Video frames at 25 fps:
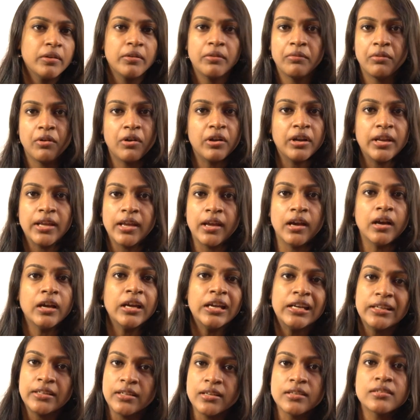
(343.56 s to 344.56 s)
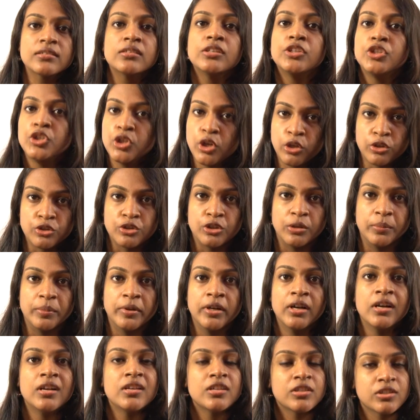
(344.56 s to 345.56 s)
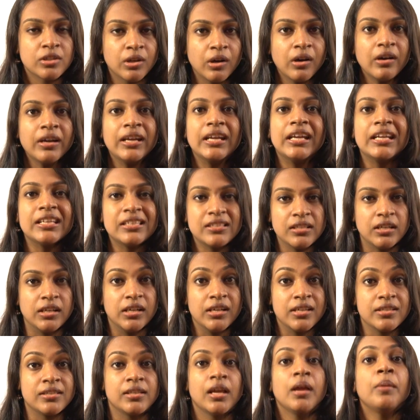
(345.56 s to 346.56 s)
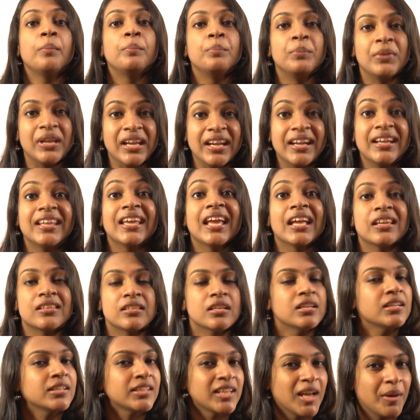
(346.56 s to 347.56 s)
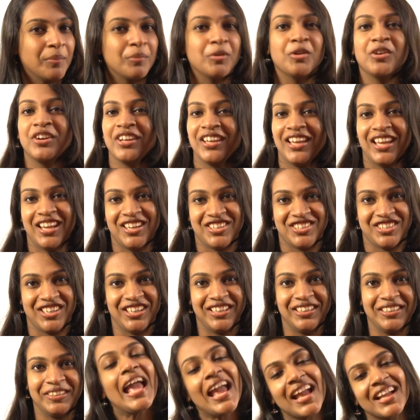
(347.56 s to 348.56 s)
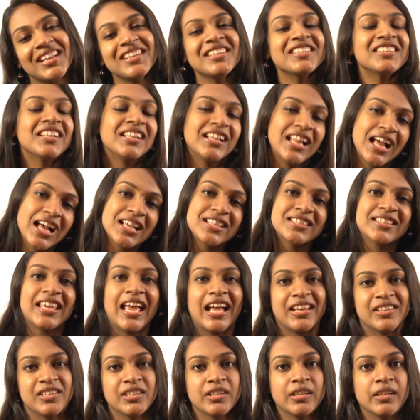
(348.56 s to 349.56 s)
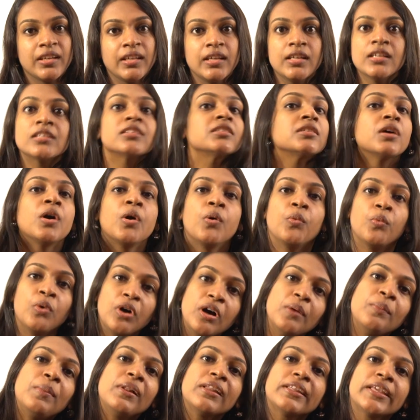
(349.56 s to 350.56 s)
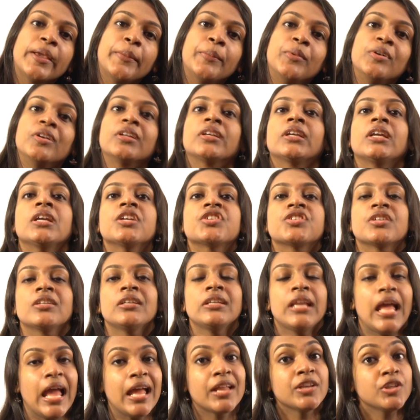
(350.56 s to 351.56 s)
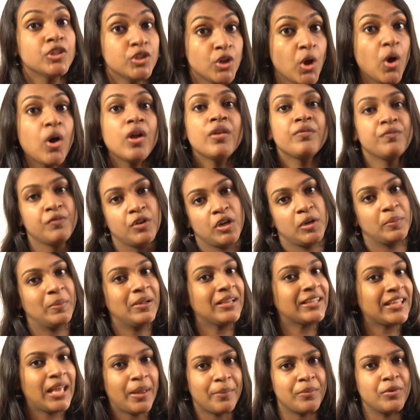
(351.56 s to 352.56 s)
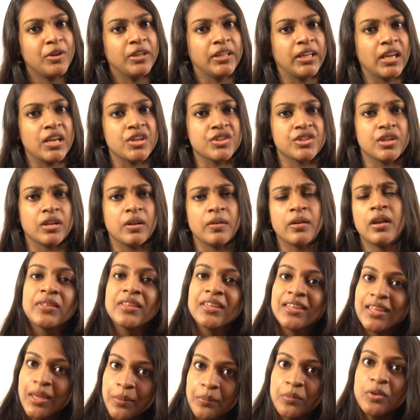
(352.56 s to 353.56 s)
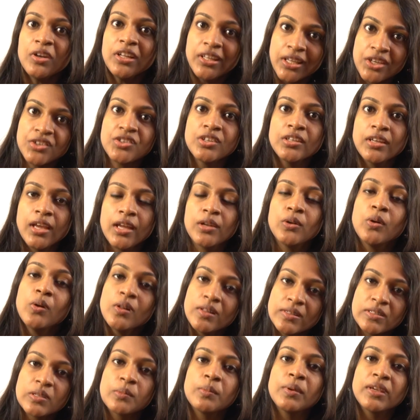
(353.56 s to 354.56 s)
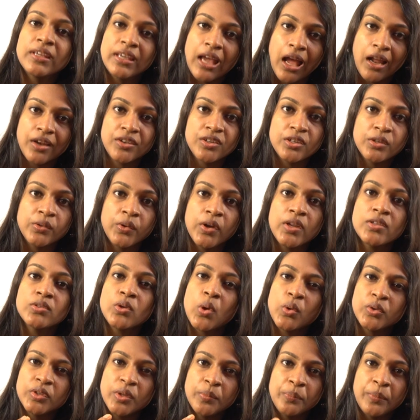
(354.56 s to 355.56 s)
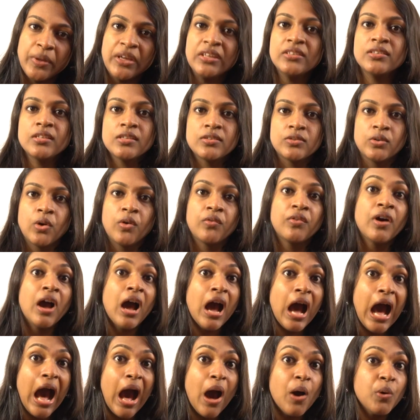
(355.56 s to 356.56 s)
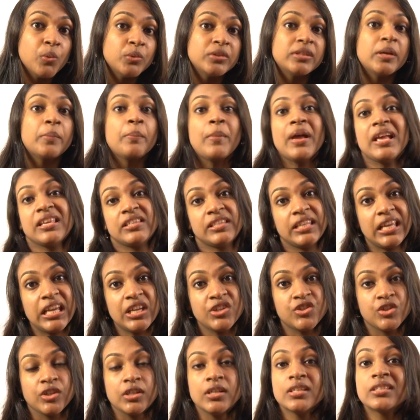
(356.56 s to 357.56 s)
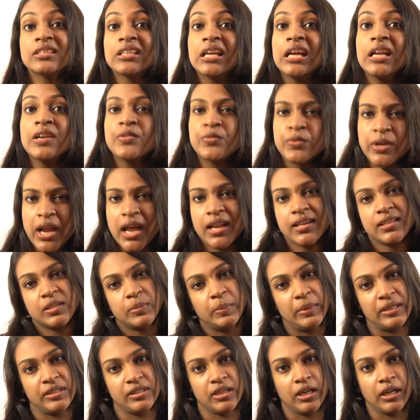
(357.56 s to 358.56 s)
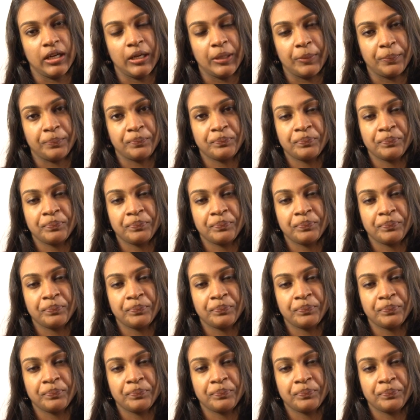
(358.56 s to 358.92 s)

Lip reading: For here it is YouTube. So it is a mediated communication. And the last category is verbal communication and non-verbal communication. Communication can also be categorized on the basis of how the message is transmitted.